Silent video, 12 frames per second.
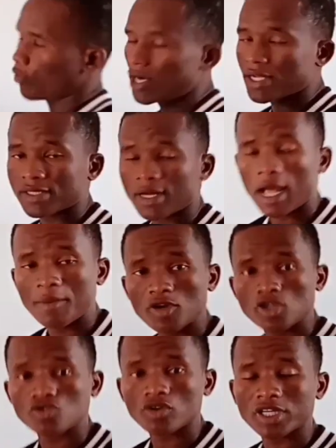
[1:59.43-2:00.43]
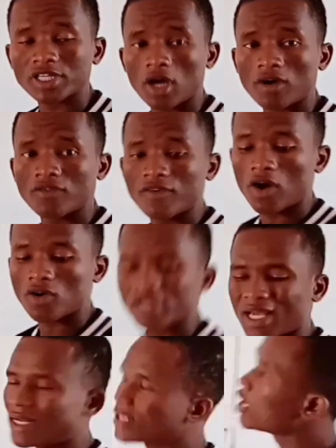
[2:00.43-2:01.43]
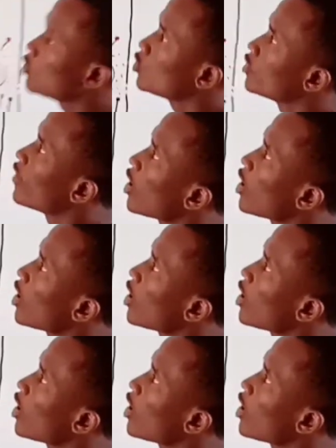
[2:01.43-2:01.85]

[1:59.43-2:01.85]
when describing the structure of the virus, I tell you the